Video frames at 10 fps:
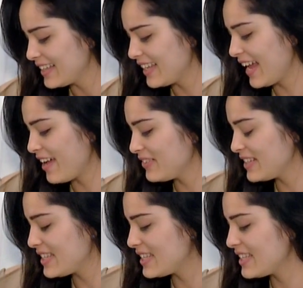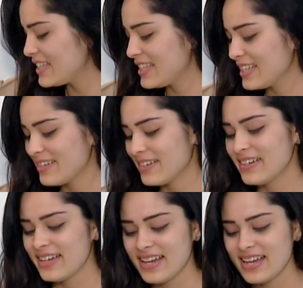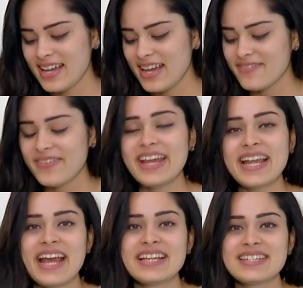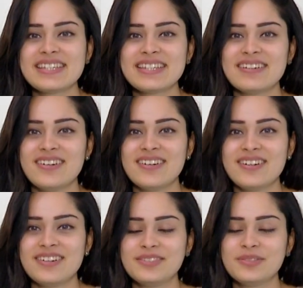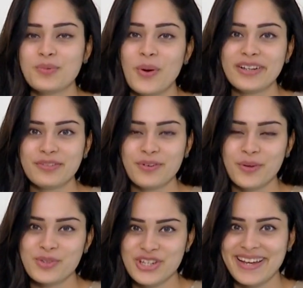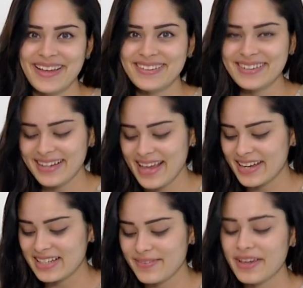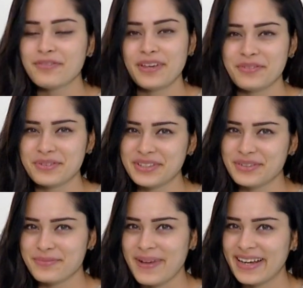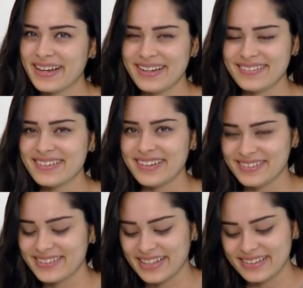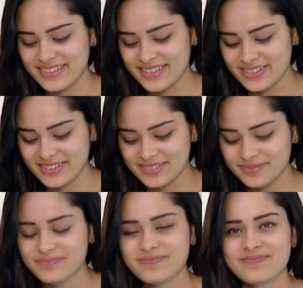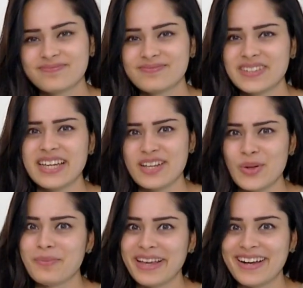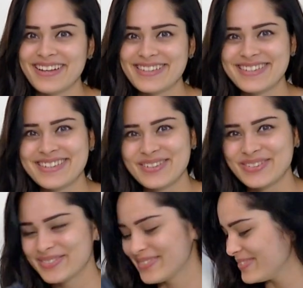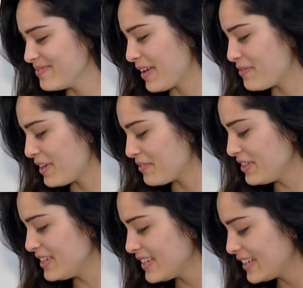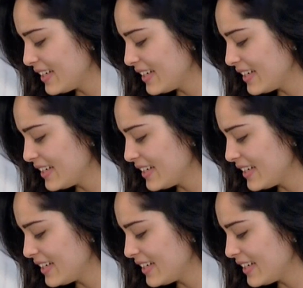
Then I have this very nice uh, wallet from Chanel, and it's very favorite of mine. I like the color, and uh, it has all my cards, so my favorite.